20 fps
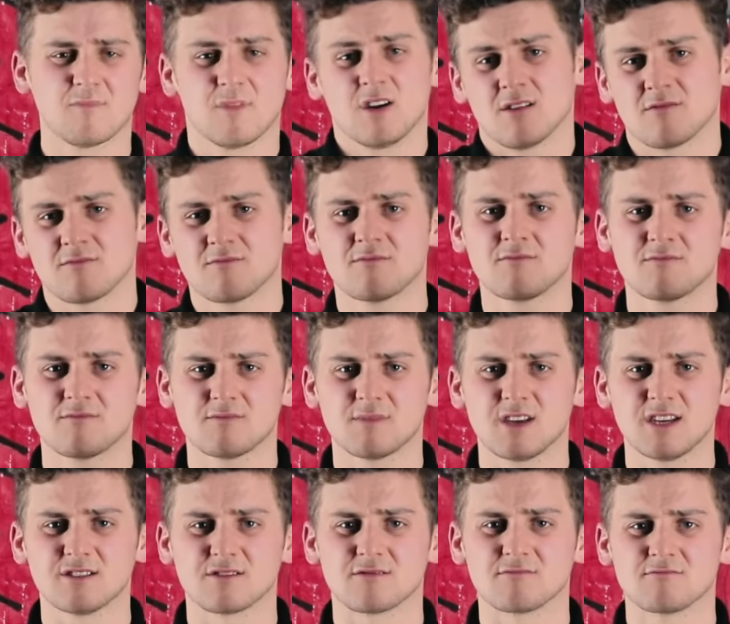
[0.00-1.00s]
Yeah,
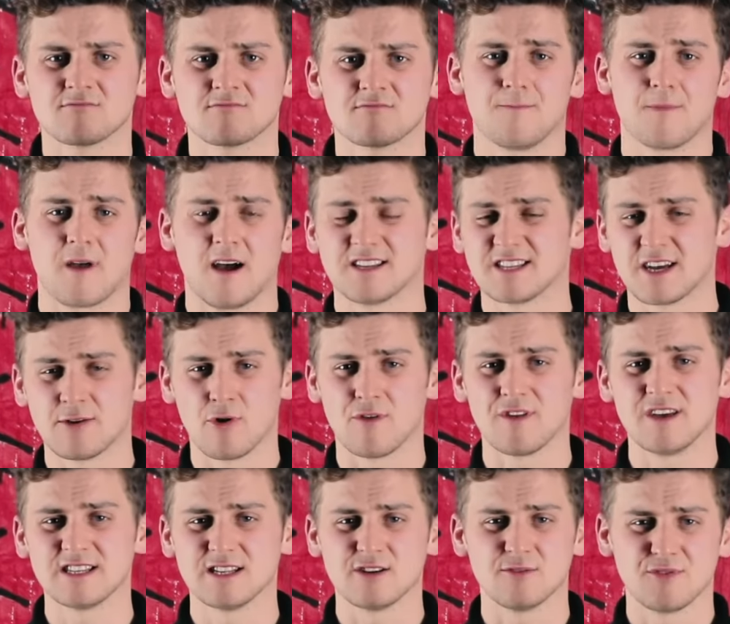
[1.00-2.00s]
decent. I'll tell you
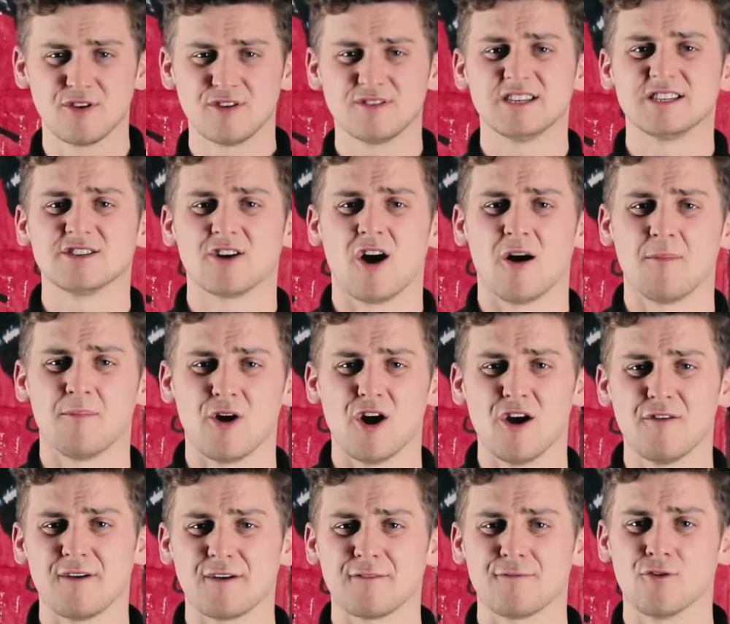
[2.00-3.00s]
what these little beauties are
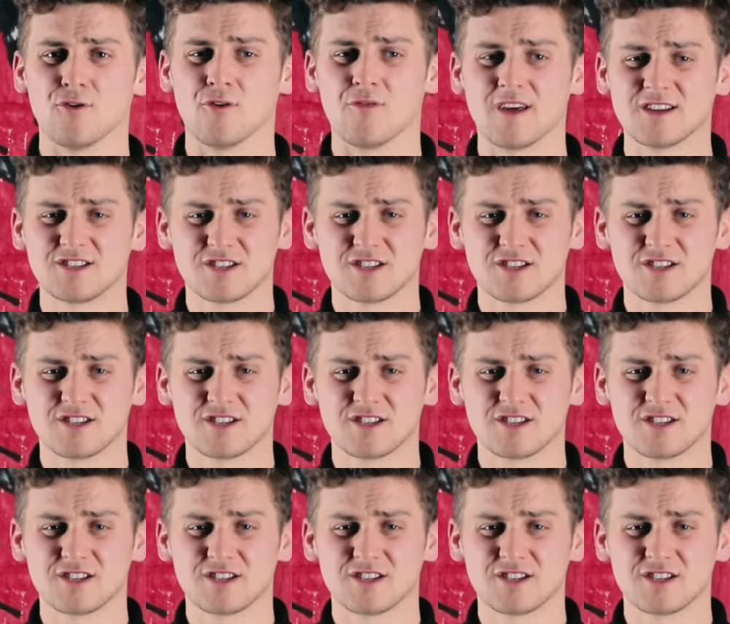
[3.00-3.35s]
perfect for.